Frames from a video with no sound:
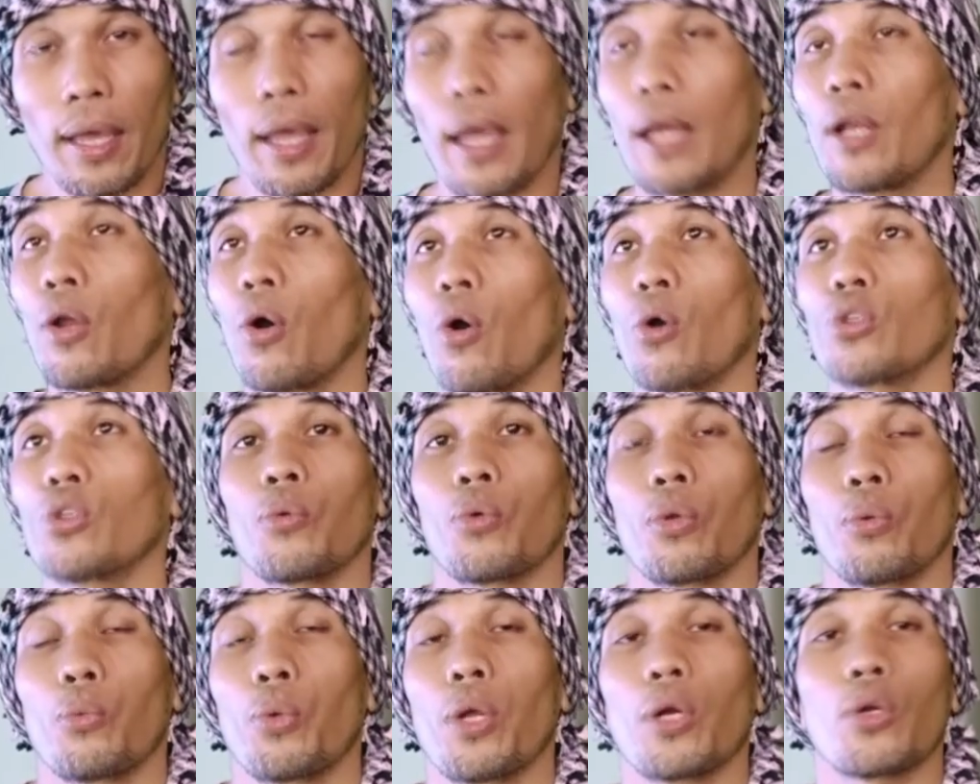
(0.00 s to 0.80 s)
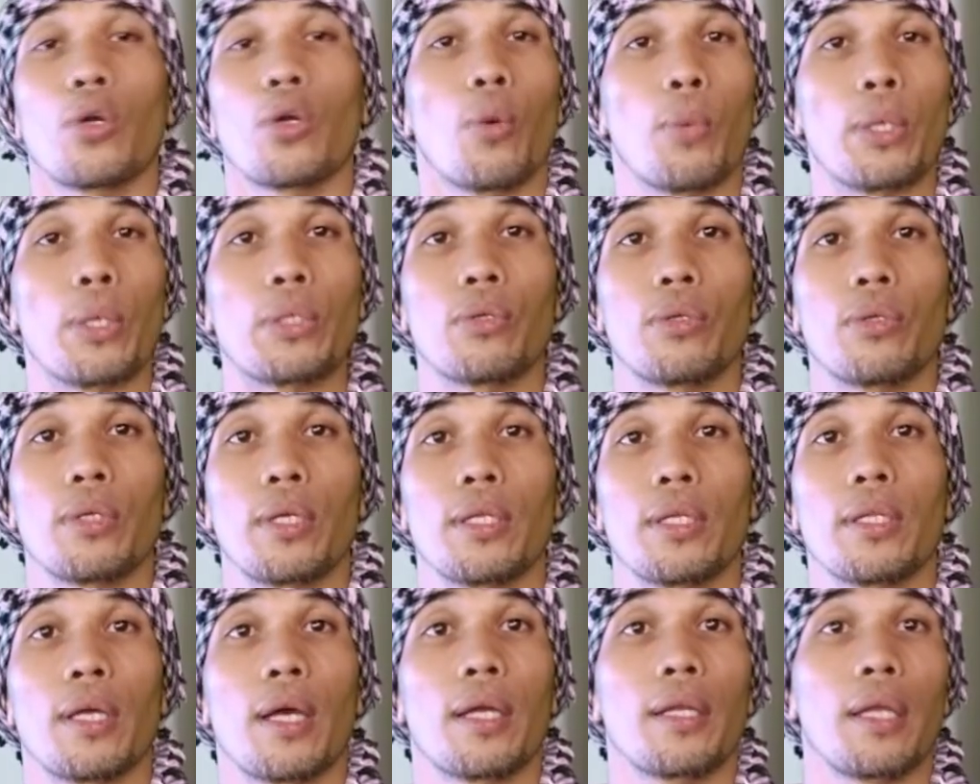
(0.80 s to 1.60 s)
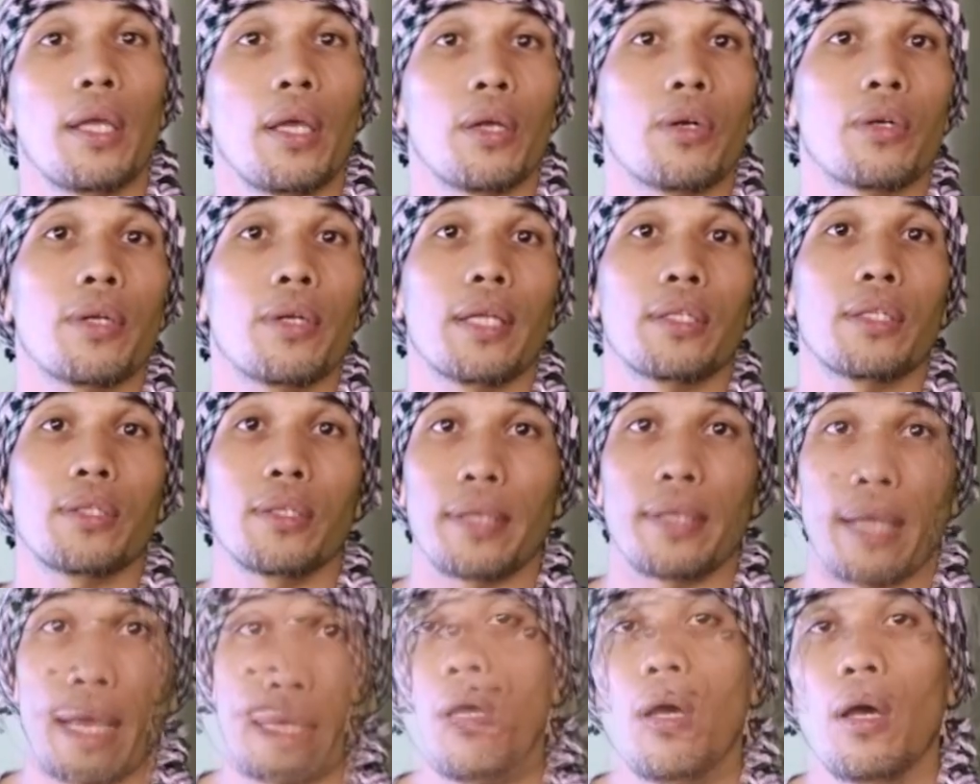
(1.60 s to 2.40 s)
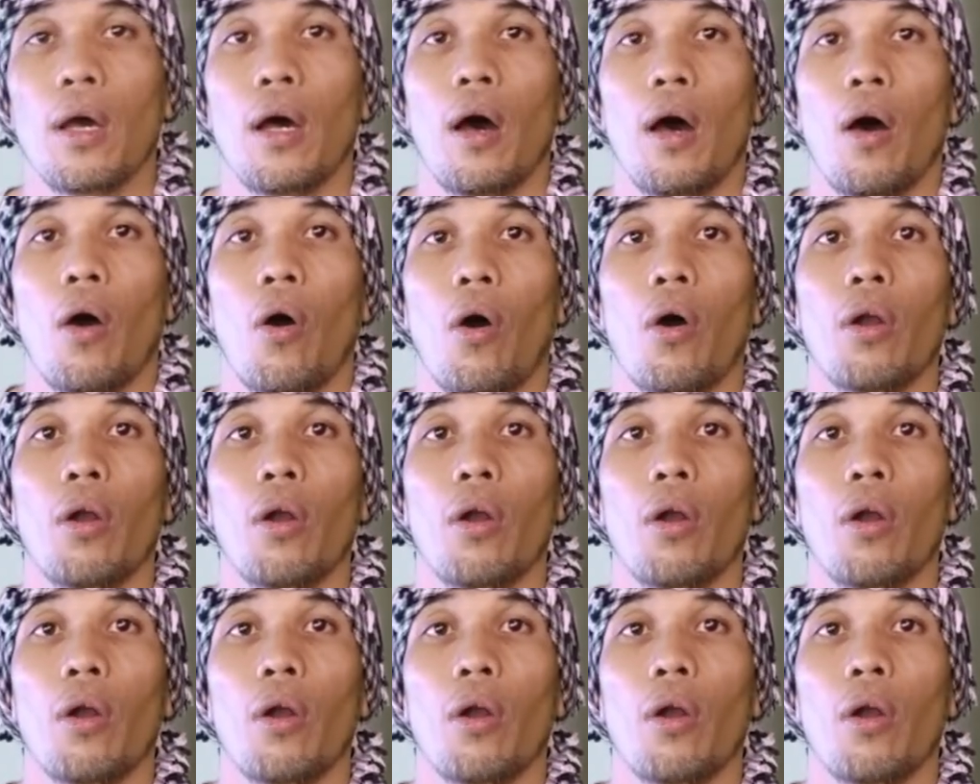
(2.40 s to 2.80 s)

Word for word: and also we are going to need an internet connection